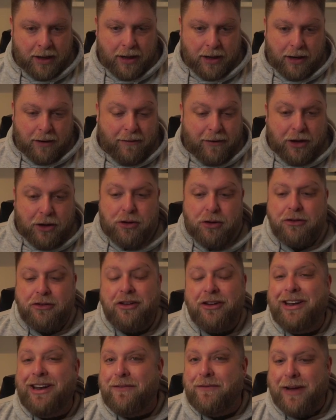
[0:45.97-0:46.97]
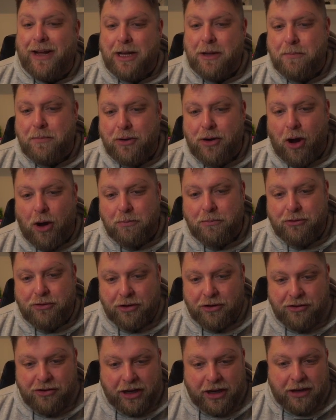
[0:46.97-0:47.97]
and if I go to Developer
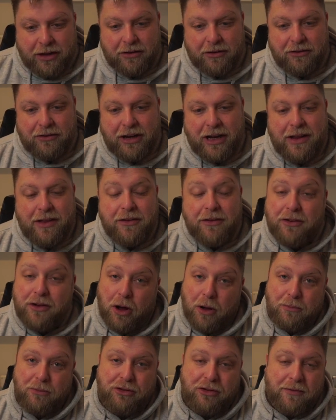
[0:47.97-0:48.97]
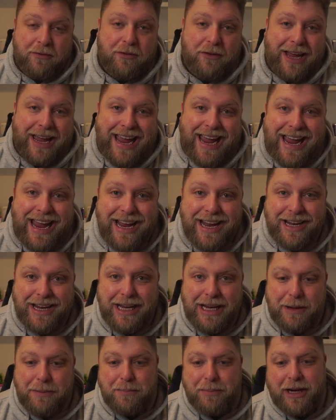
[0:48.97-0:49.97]
Options, you can see there's an option for
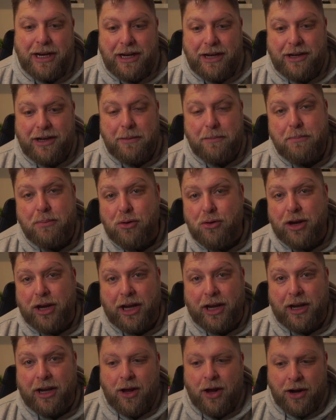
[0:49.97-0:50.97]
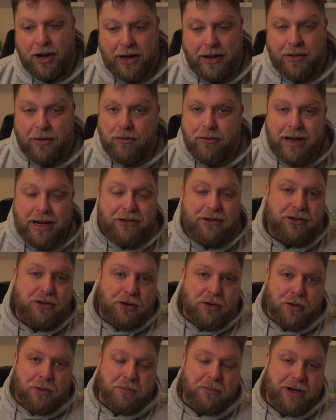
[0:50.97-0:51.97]
ADB debugging. And in the recent
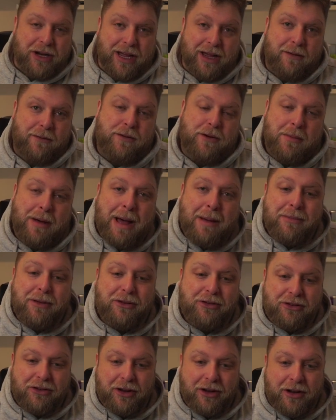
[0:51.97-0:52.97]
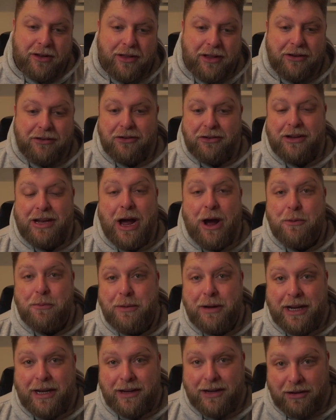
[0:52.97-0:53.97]
update from Amazon, this has now
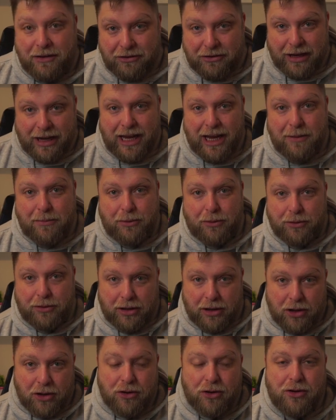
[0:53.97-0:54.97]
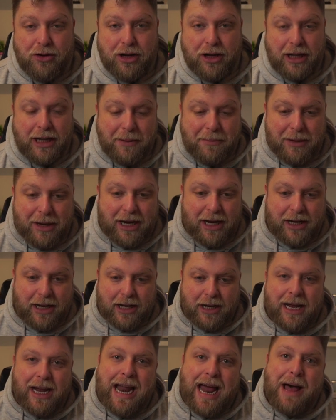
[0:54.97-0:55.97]
been disabled locally,
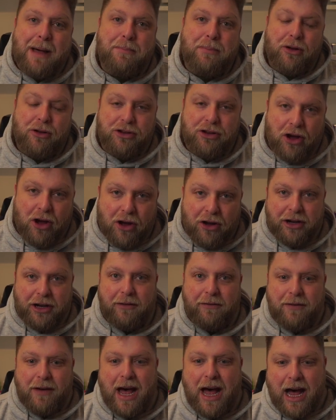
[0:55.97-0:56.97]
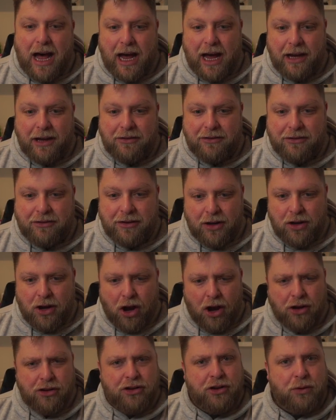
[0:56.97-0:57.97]
meaning an app on your device
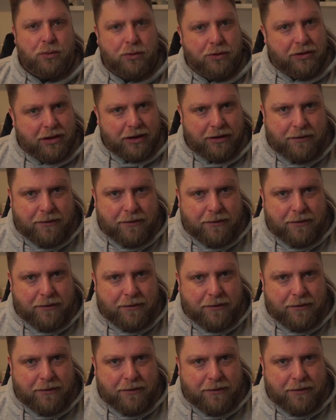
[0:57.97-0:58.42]
can't use this